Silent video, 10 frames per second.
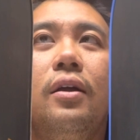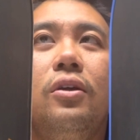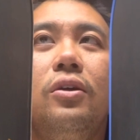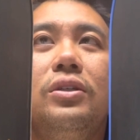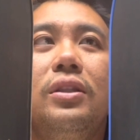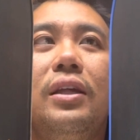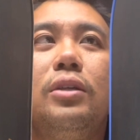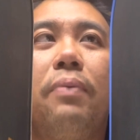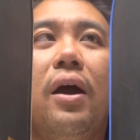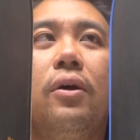Usually these
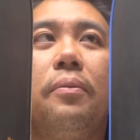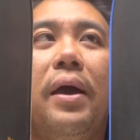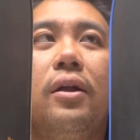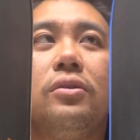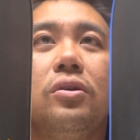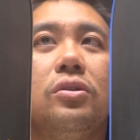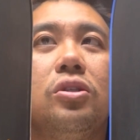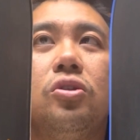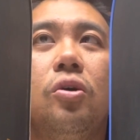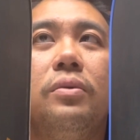paddles are
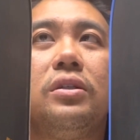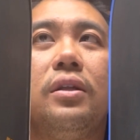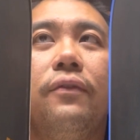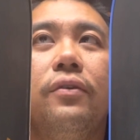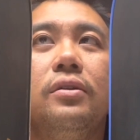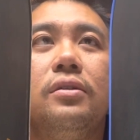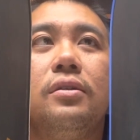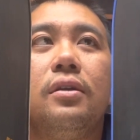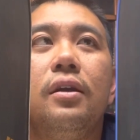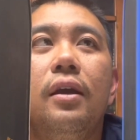so much different.
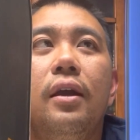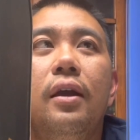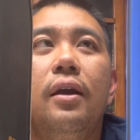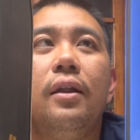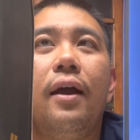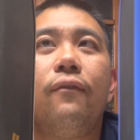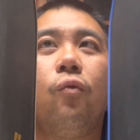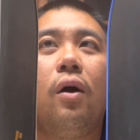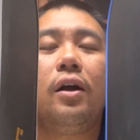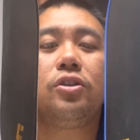And I've
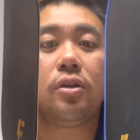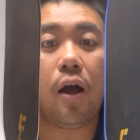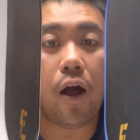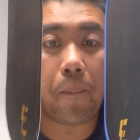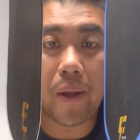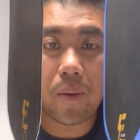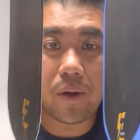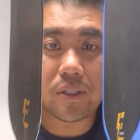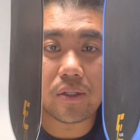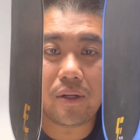watched
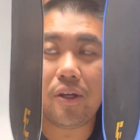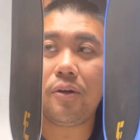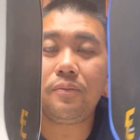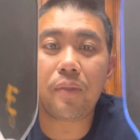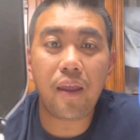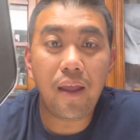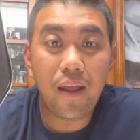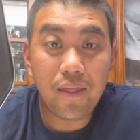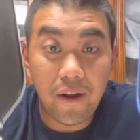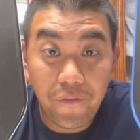Pickleball Studio.
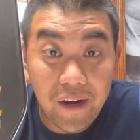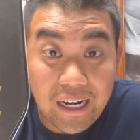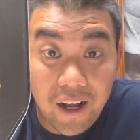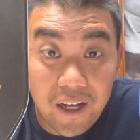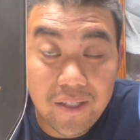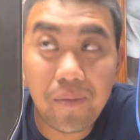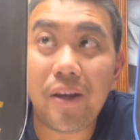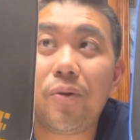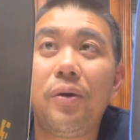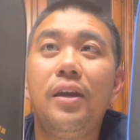They're freaking awesome, by
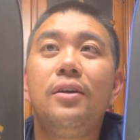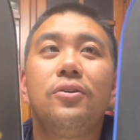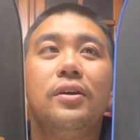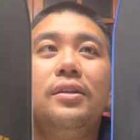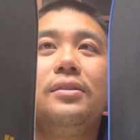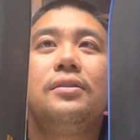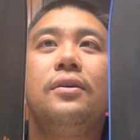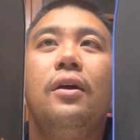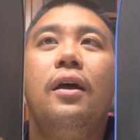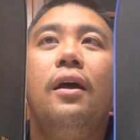the way, Chris.
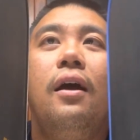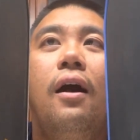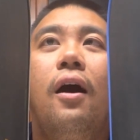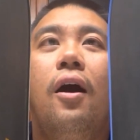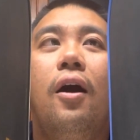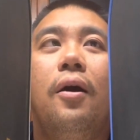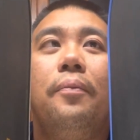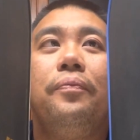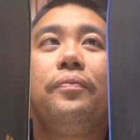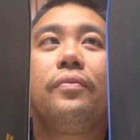
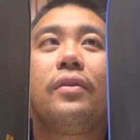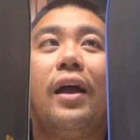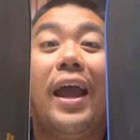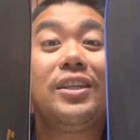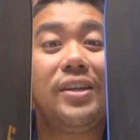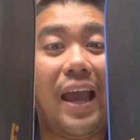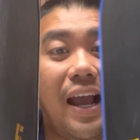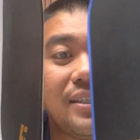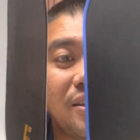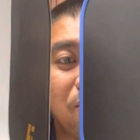I actually
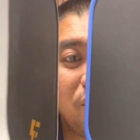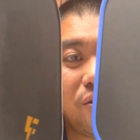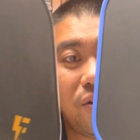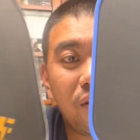asked him too.